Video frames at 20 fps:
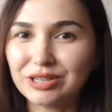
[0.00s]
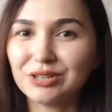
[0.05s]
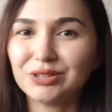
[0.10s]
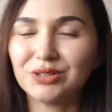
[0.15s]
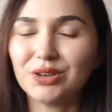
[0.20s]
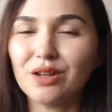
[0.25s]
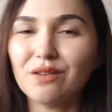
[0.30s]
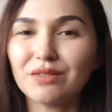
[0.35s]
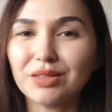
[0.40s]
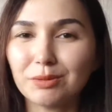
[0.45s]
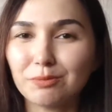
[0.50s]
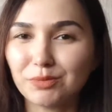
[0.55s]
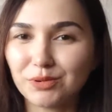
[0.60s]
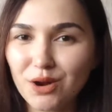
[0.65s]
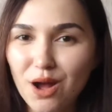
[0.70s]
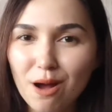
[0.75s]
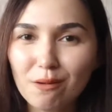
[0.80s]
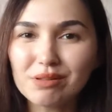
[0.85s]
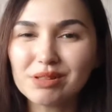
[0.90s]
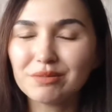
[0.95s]
to solve the
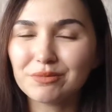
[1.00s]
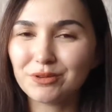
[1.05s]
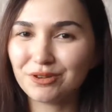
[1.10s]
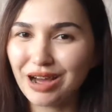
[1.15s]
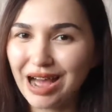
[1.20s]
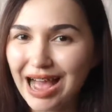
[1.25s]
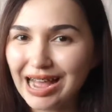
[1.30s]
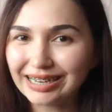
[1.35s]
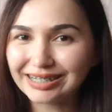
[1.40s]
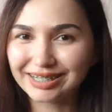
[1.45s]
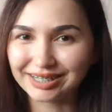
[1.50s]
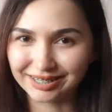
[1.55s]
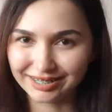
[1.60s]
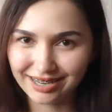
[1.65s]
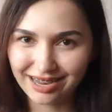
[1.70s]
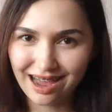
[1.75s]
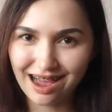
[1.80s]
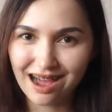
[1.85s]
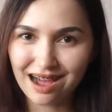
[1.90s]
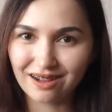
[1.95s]
problem you
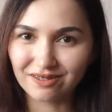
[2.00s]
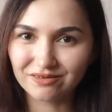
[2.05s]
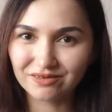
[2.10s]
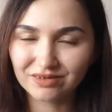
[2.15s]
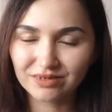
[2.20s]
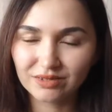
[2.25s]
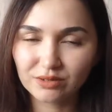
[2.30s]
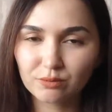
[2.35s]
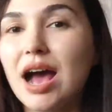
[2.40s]
actually have.